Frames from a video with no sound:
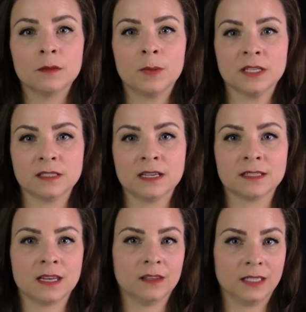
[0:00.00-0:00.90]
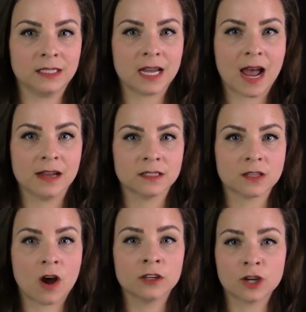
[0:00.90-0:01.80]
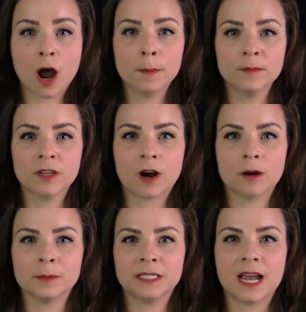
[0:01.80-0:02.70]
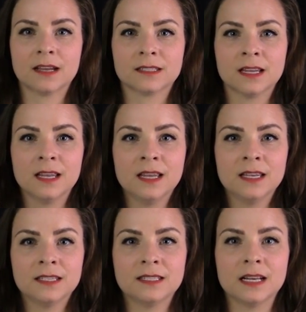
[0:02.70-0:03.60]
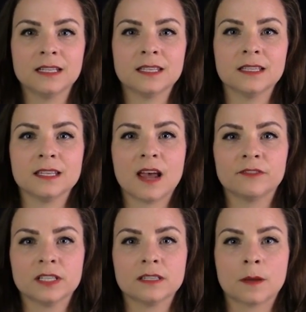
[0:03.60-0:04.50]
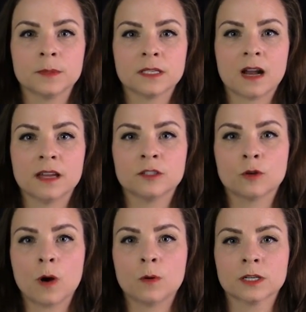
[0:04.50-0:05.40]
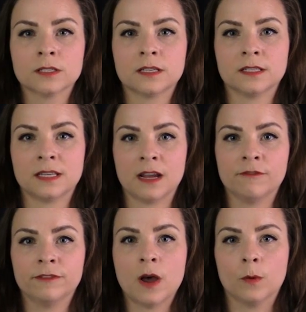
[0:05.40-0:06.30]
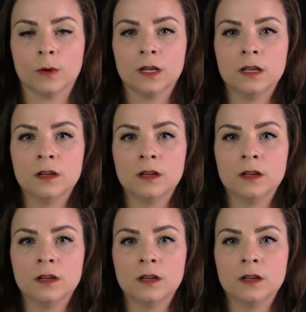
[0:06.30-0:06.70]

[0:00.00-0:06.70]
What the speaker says: the business killing tax, on top of the carbon tax, citizens have to subsidize growers to stay afloat,